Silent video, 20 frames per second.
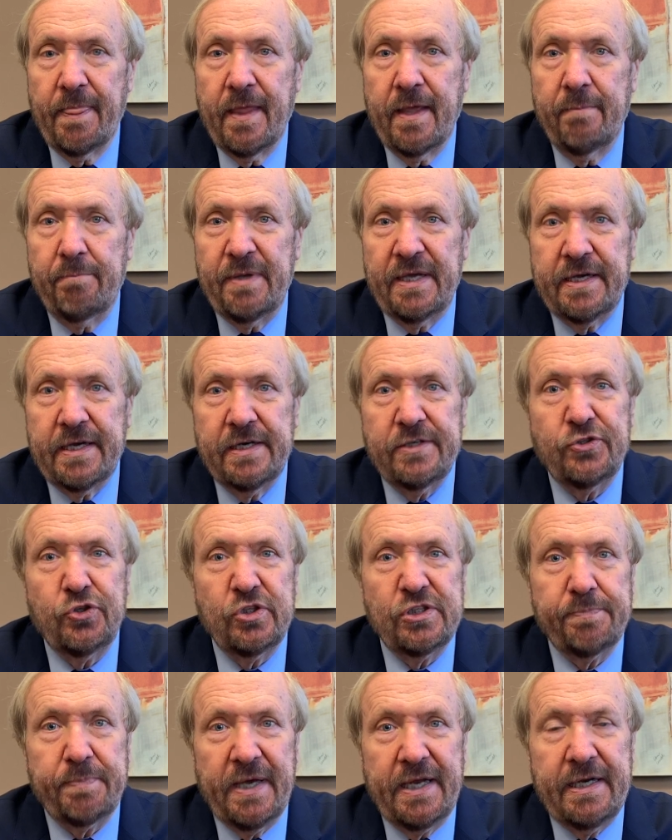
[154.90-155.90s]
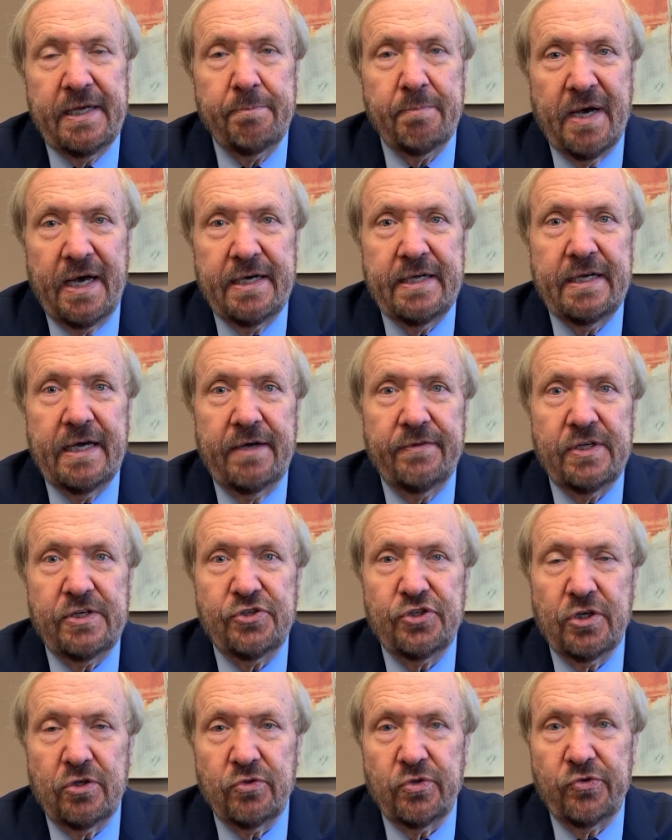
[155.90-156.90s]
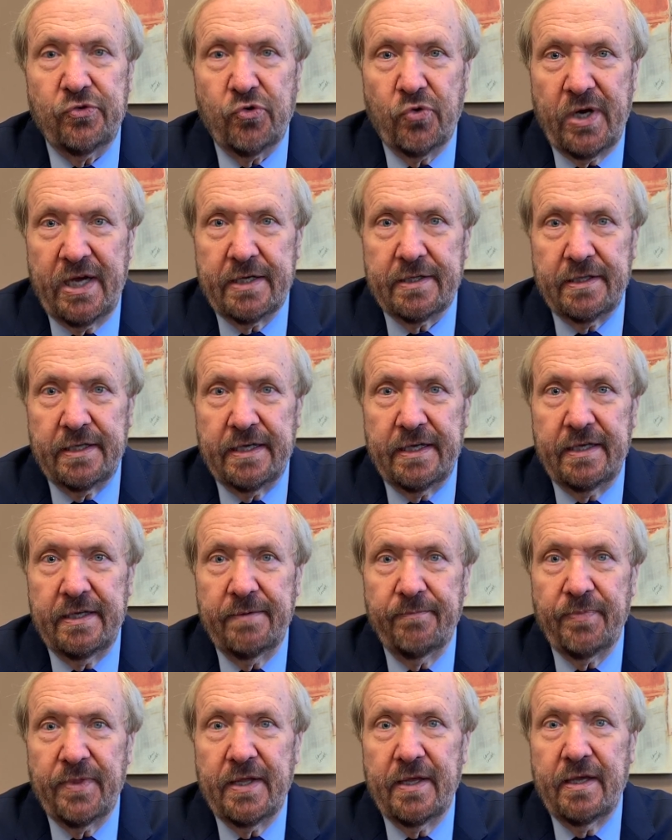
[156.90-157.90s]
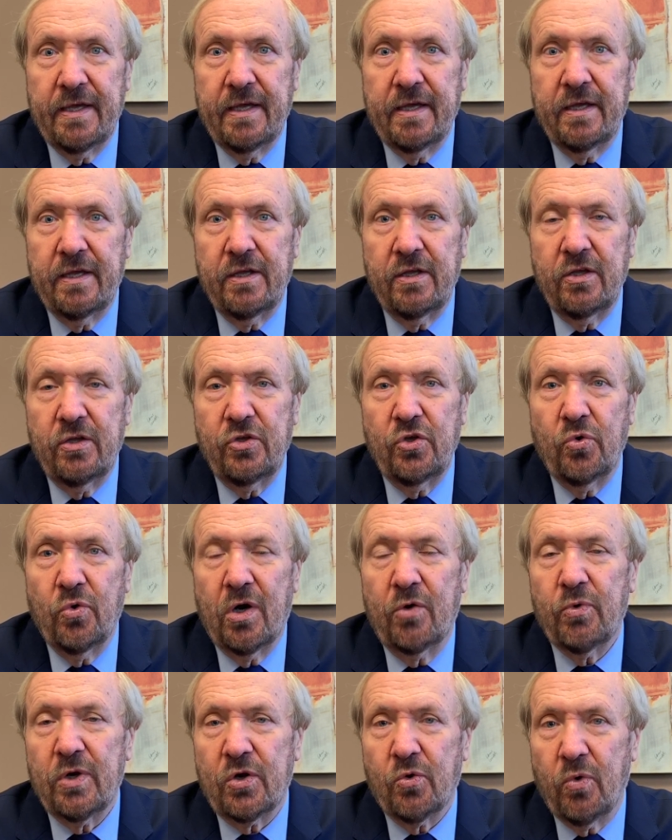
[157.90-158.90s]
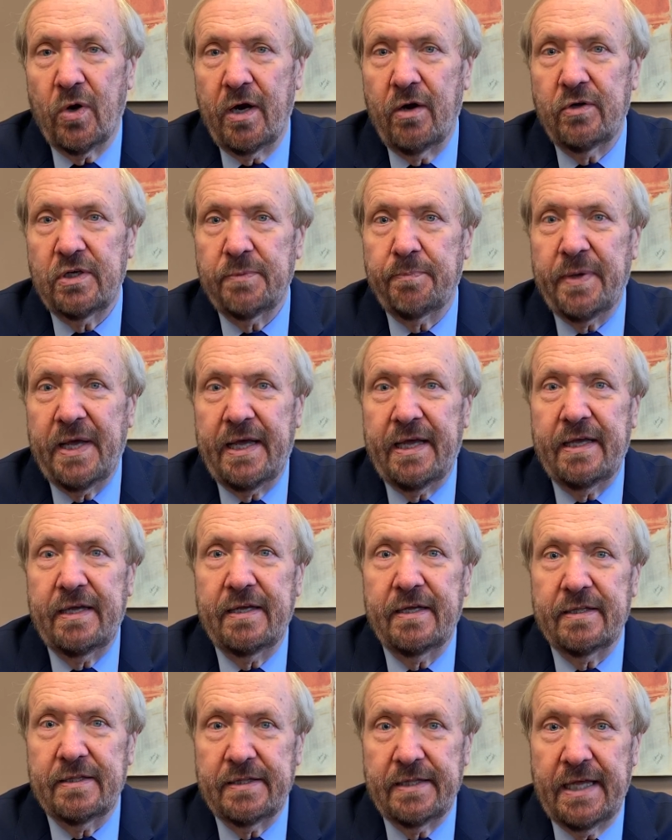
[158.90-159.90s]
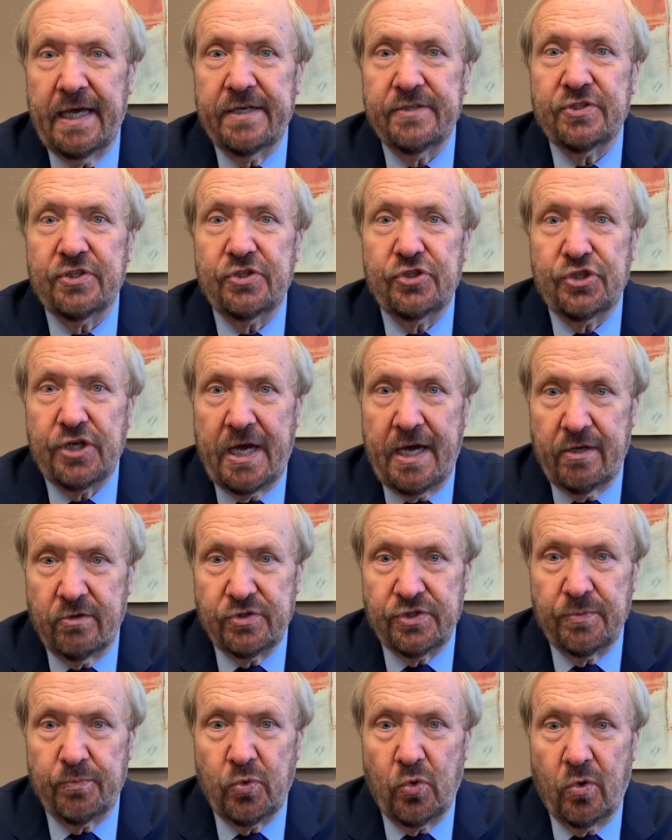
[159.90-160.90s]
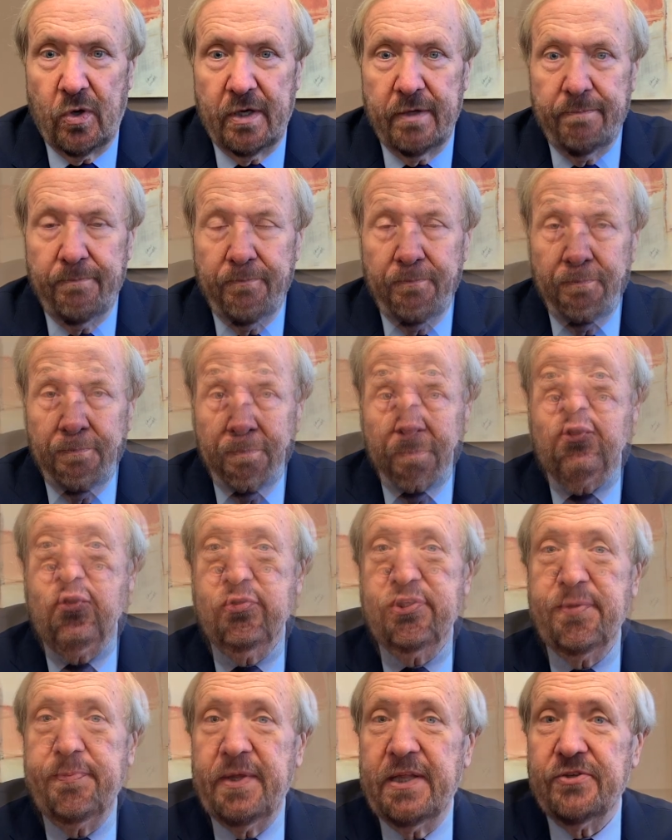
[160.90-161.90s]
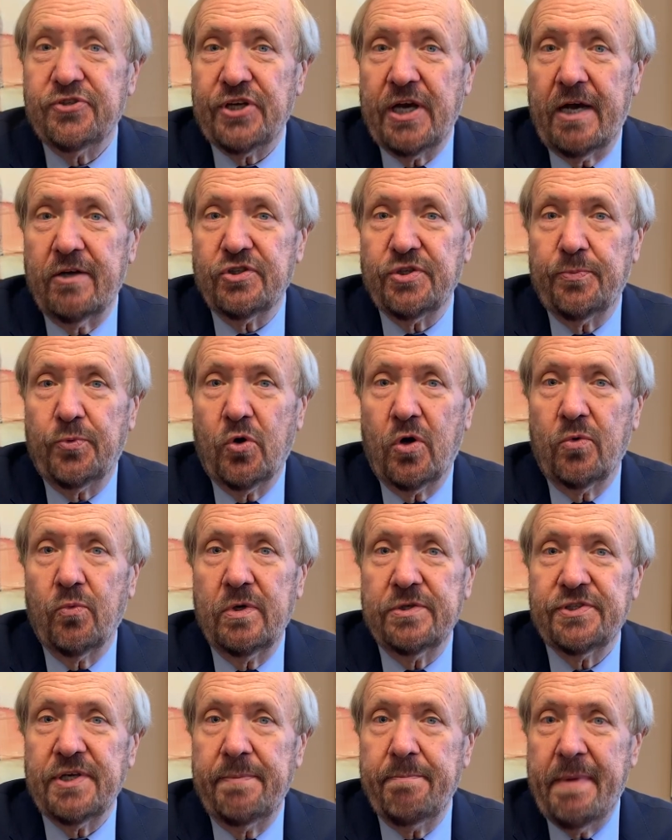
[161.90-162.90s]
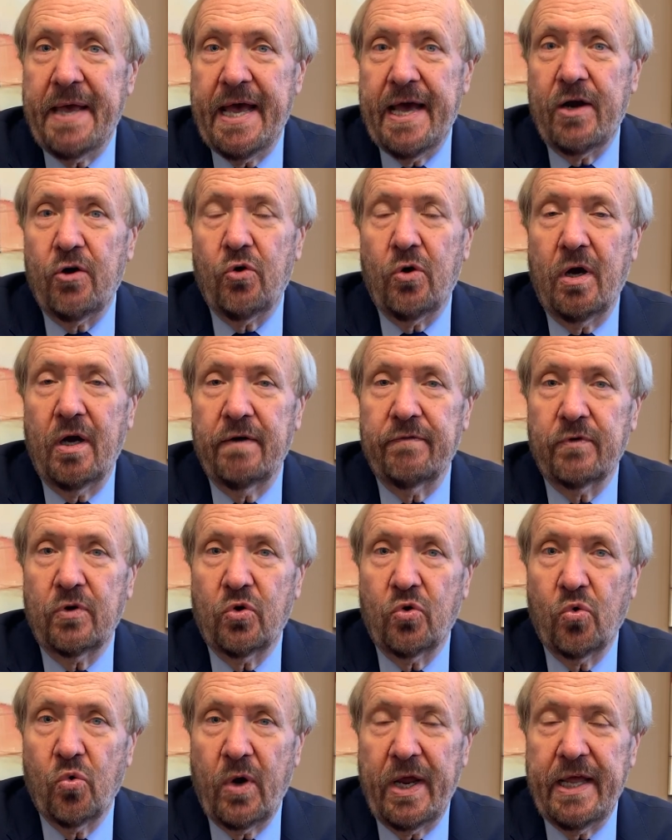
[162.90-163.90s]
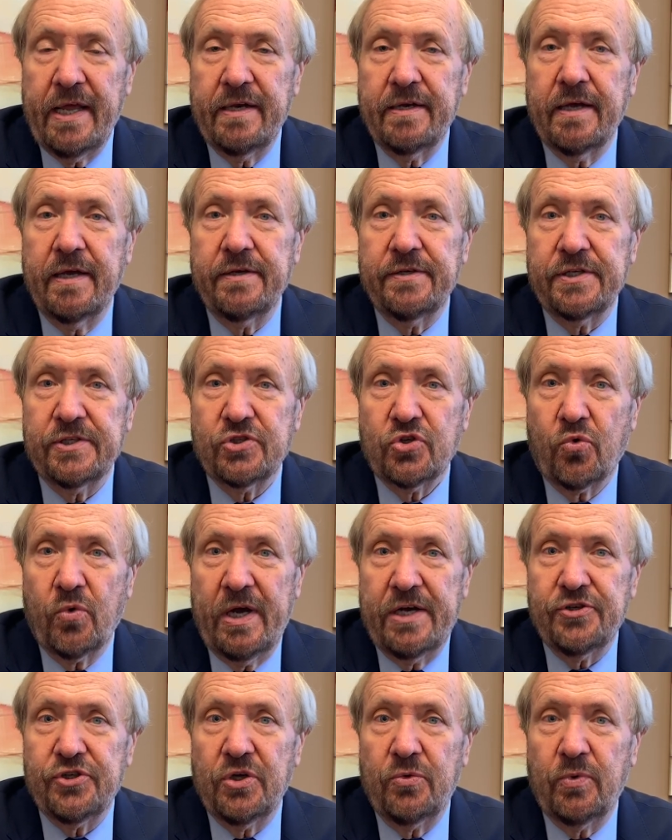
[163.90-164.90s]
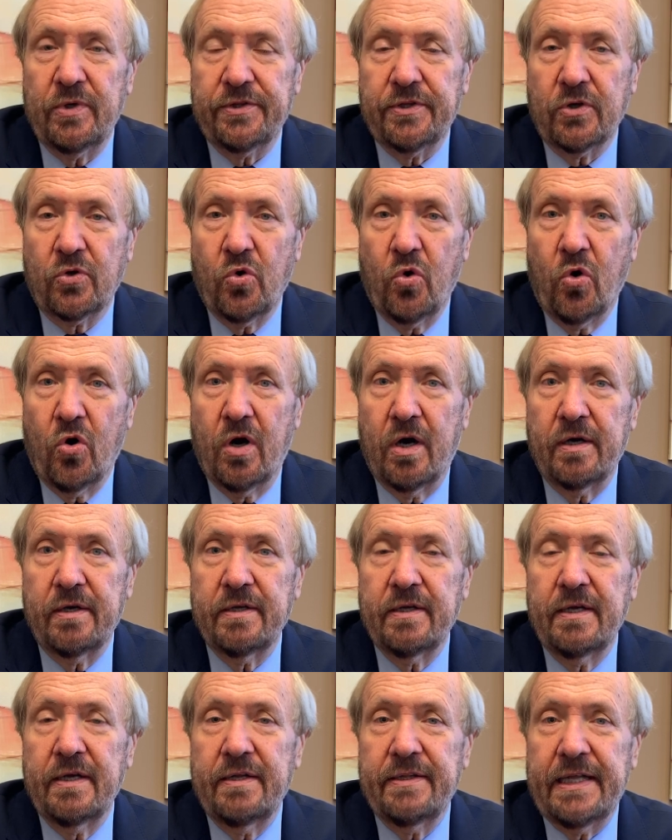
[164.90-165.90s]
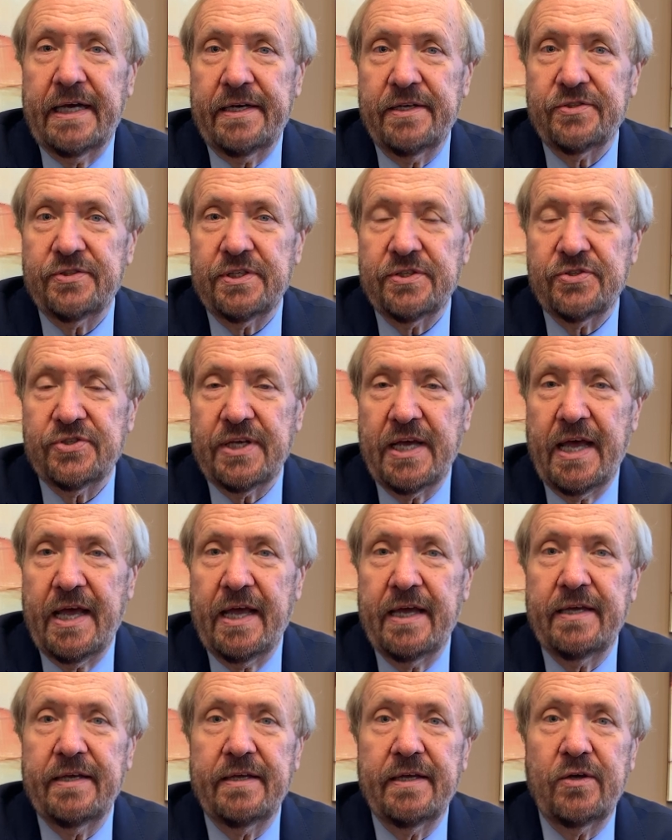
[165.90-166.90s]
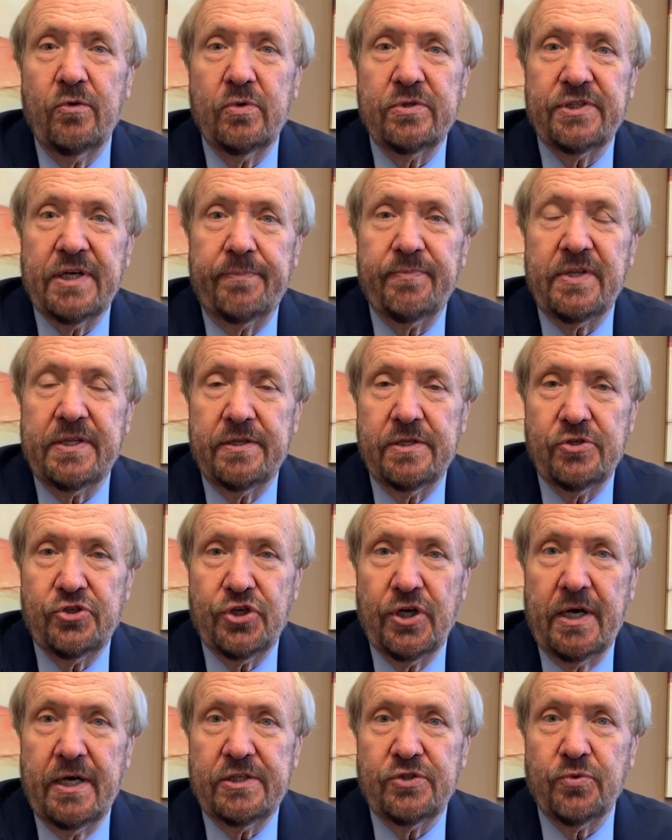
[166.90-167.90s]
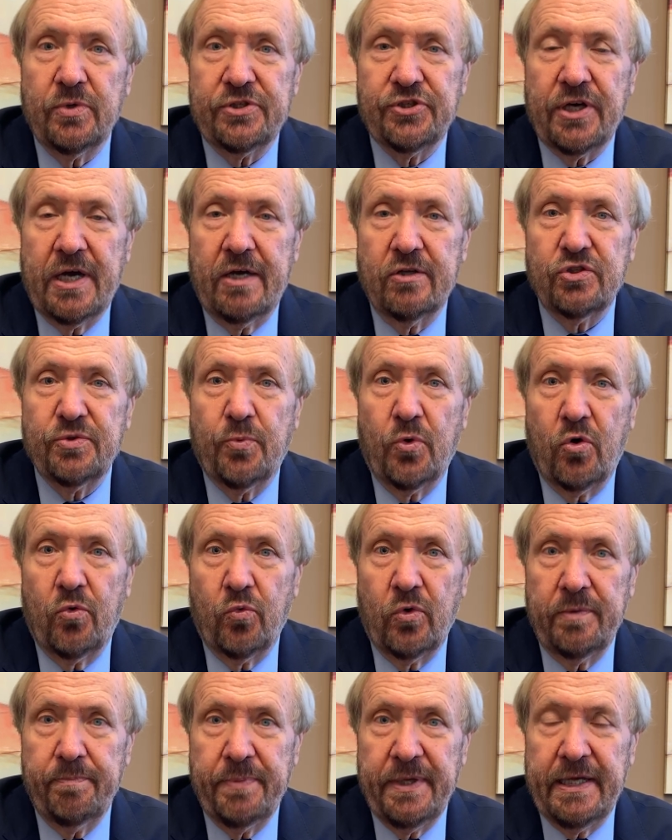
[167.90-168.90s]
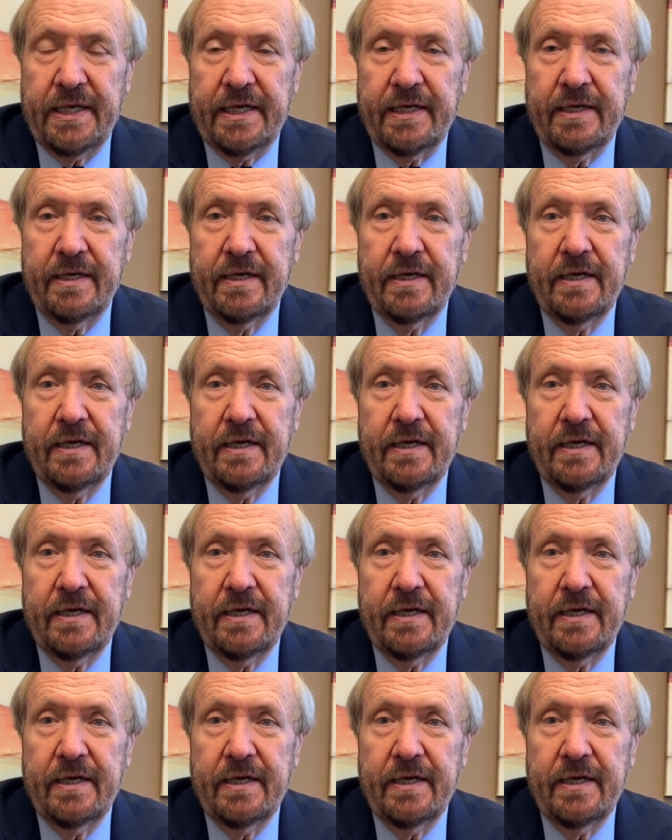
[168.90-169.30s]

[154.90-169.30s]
Because you're spending money on the children directly, you are required to pay less child support. It used to be that child support was a matter of great discretion with the court. That is to say, it was up to the judge what child support would be.